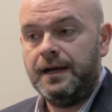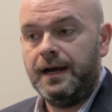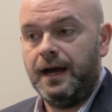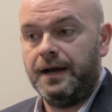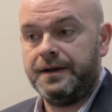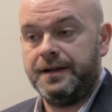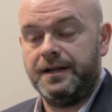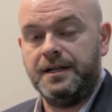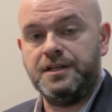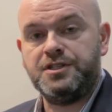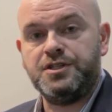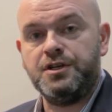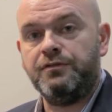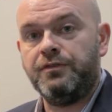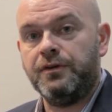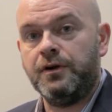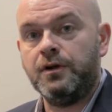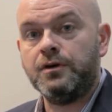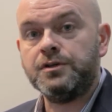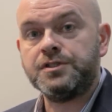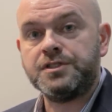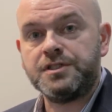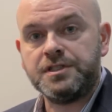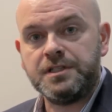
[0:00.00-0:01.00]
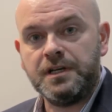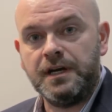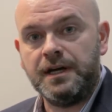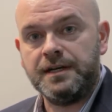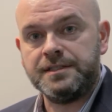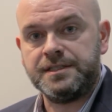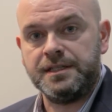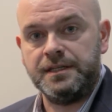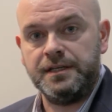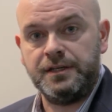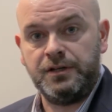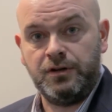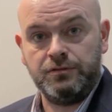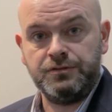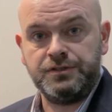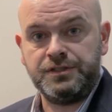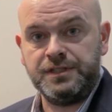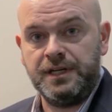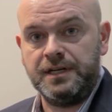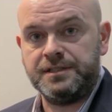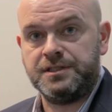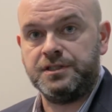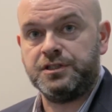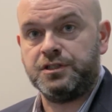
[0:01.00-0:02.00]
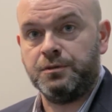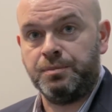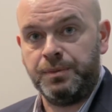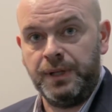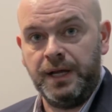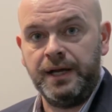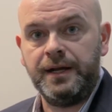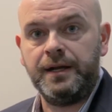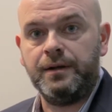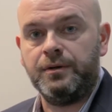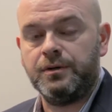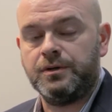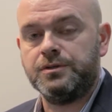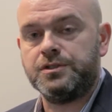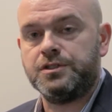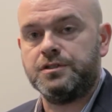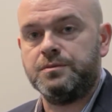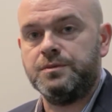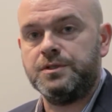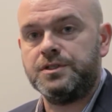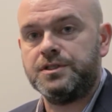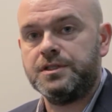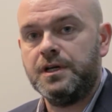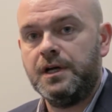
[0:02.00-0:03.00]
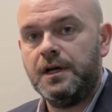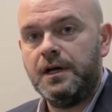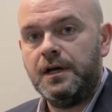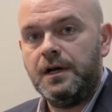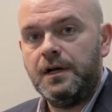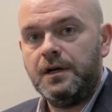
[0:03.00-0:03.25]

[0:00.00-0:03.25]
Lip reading: and an issue for us as a contractor supplying our customers.